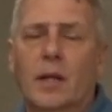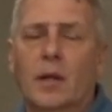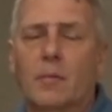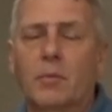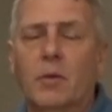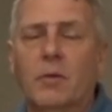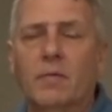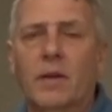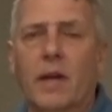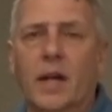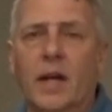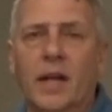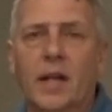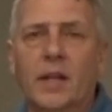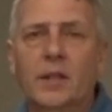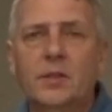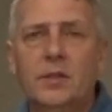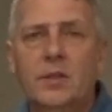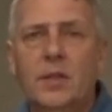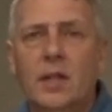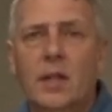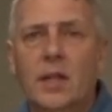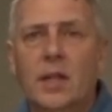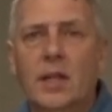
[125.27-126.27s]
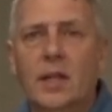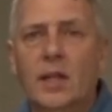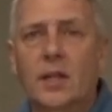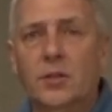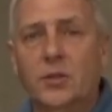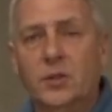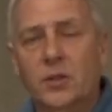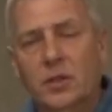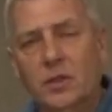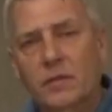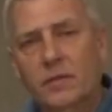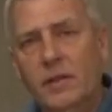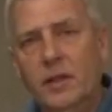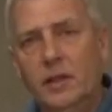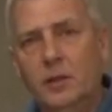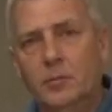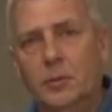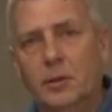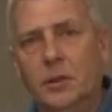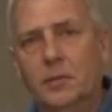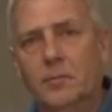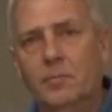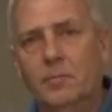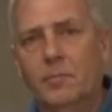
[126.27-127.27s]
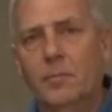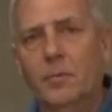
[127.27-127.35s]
provides is still available,